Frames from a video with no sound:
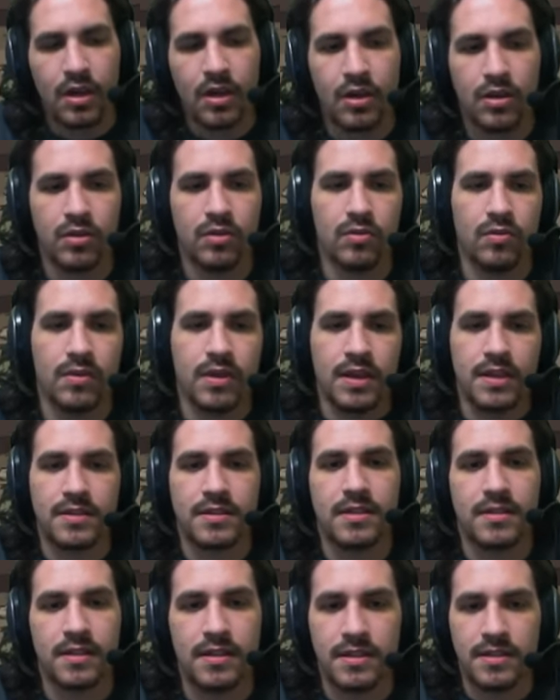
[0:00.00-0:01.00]
You get
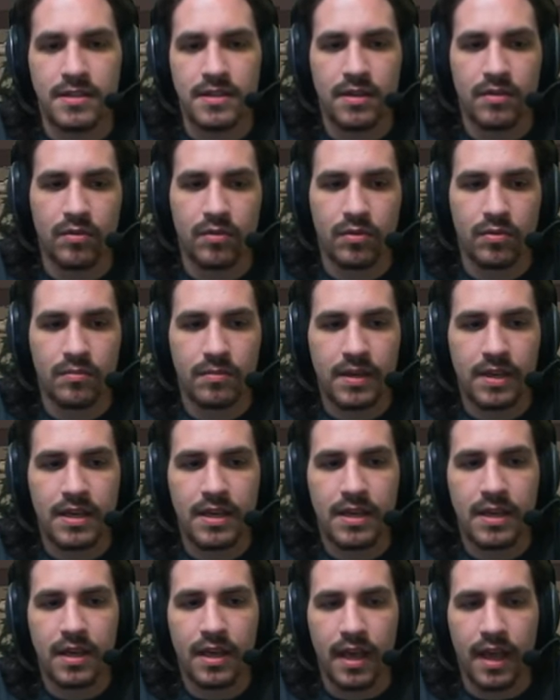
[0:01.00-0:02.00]
the secret room
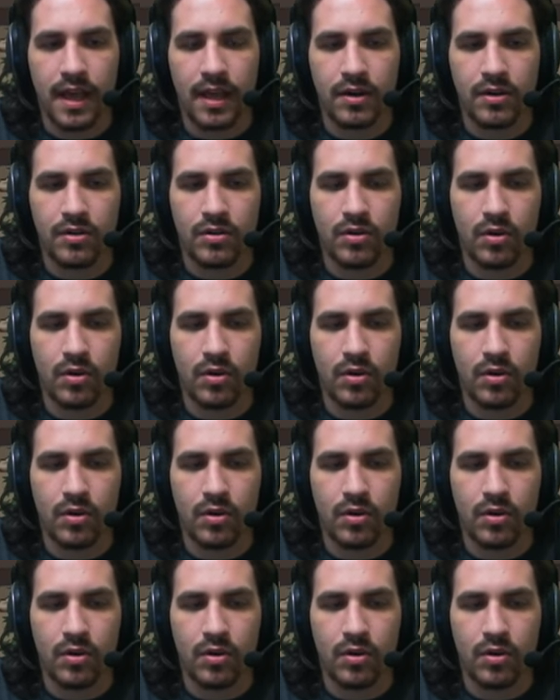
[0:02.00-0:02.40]
key and go